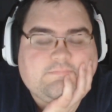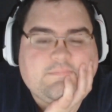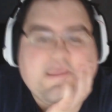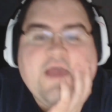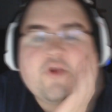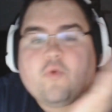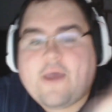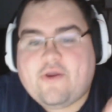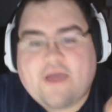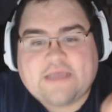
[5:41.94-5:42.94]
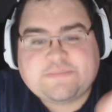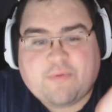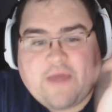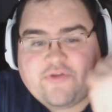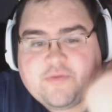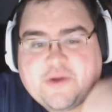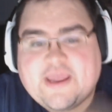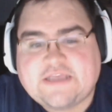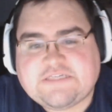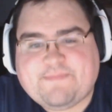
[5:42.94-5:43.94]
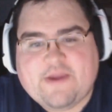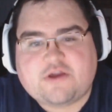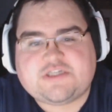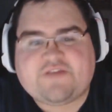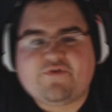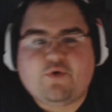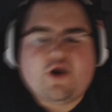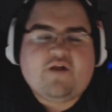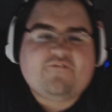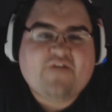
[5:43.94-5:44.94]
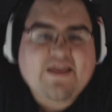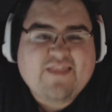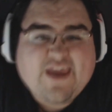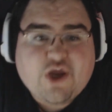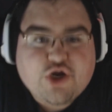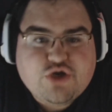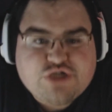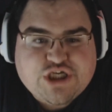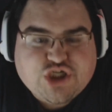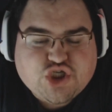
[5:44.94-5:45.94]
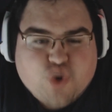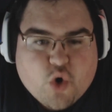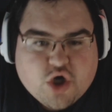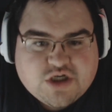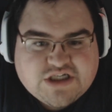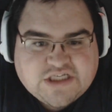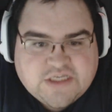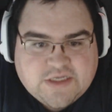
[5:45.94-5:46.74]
I don't know why you guys bothered bringing spears if you were gonna fight like you're using swords.